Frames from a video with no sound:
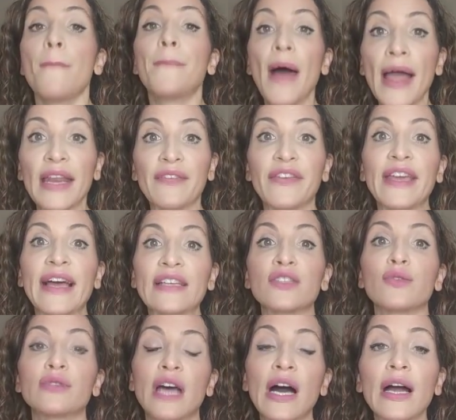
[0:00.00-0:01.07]
but if he has
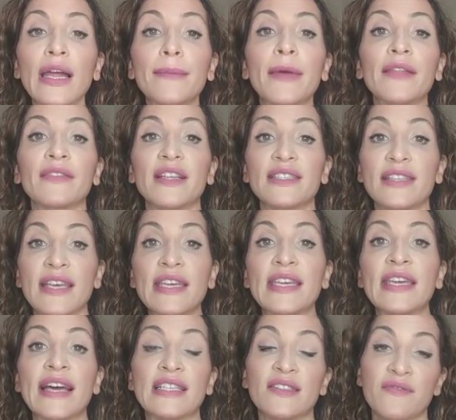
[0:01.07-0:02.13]
no time, and let's say
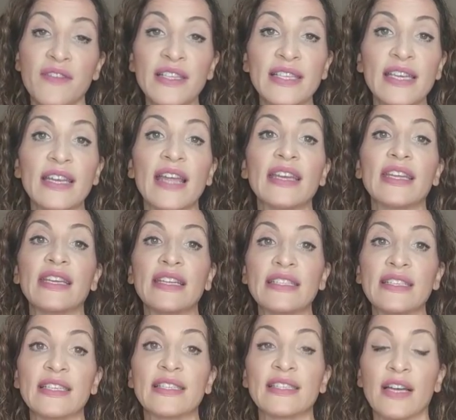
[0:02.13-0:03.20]
he has a visit and he
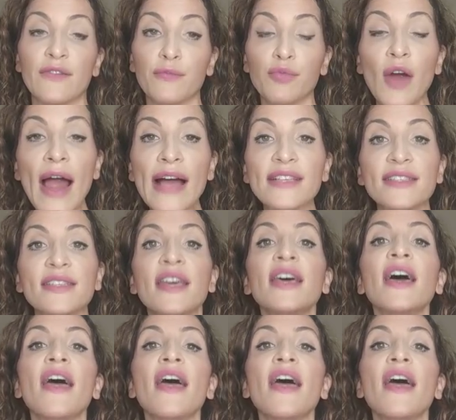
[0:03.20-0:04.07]
needs his stuff pressed,